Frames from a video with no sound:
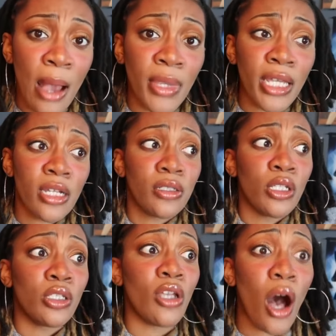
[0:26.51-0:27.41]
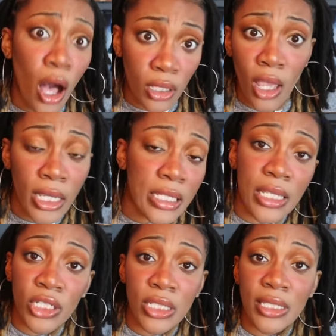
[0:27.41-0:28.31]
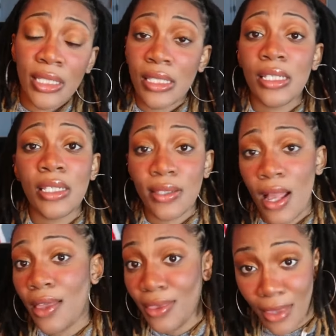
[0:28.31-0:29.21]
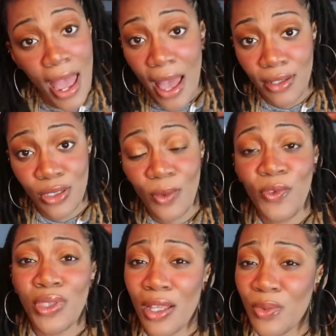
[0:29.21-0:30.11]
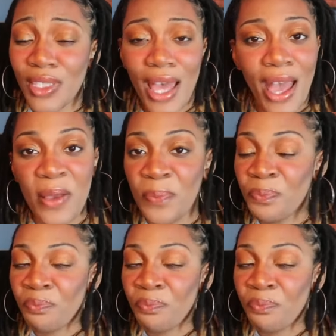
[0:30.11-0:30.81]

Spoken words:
I'm not here to dog lock extensions. This is not that. So if you thought it was that,